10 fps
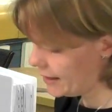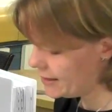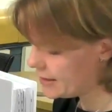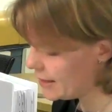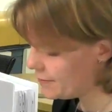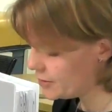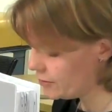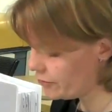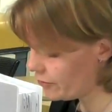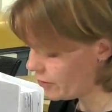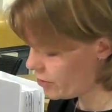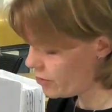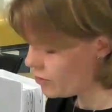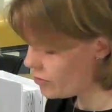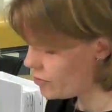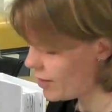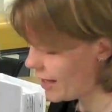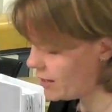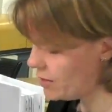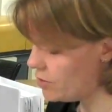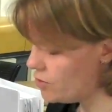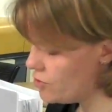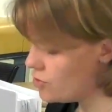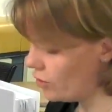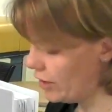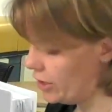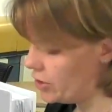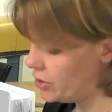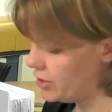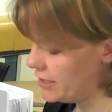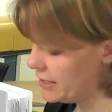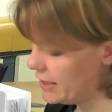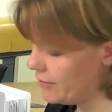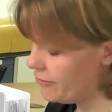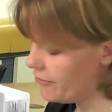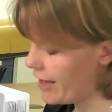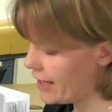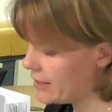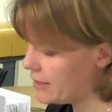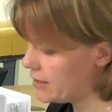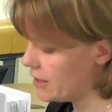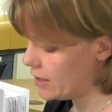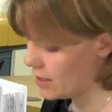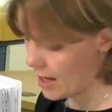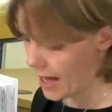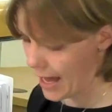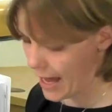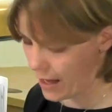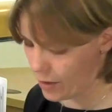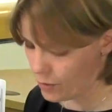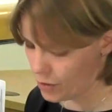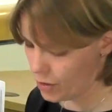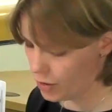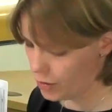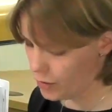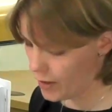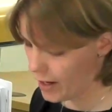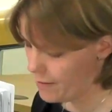In terms of that knowledge, did it affect how you,